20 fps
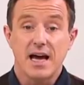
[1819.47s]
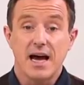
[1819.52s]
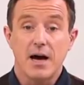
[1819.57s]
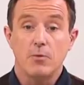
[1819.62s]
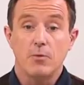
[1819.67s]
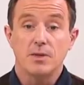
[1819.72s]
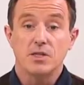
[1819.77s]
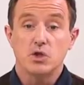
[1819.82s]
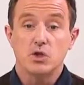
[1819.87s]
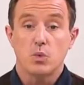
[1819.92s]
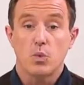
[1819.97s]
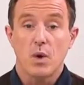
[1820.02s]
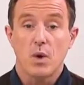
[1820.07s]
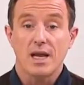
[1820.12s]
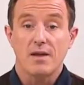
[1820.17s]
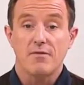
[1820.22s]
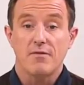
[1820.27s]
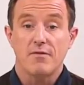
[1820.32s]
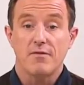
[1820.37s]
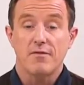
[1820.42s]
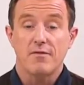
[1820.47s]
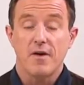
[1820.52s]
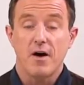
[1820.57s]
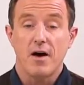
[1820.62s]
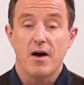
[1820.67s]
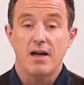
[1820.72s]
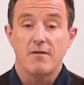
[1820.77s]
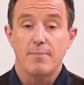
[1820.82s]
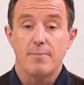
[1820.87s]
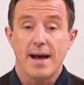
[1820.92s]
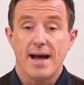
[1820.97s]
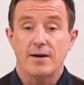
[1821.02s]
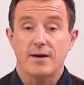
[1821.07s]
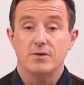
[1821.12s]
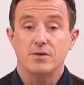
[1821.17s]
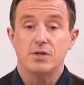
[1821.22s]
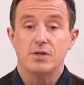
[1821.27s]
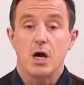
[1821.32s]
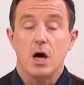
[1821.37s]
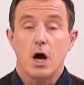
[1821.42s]
uh, almost twenty-five
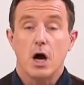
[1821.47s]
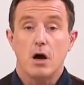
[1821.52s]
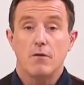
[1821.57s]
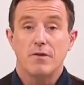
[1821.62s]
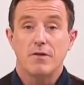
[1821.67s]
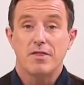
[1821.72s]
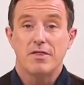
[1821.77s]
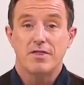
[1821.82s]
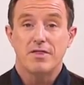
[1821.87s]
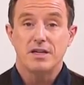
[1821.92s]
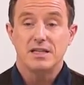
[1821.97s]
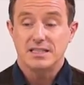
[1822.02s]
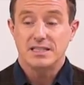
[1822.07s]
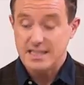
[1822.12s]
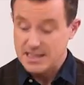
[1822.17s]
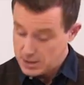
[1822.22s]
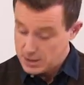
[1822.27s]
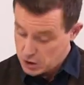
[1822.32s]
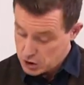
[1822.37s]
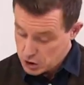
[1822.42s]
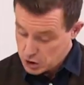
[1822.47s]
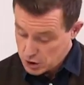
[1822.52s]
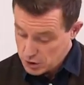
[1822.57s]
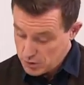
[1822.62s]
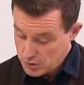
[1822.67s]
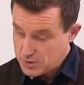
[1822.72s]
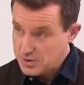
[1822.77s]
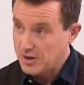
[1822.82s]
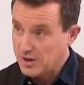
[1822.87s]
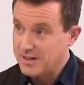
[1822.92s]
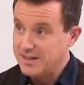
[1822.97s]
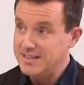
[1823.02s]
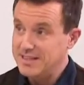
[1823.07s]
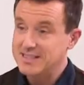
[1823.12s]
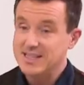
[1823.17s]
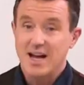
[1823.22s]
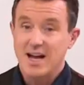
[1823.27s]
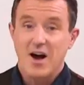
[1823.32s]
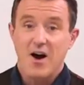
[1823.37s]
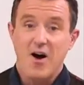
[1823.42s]
pounds over thirty-two dollars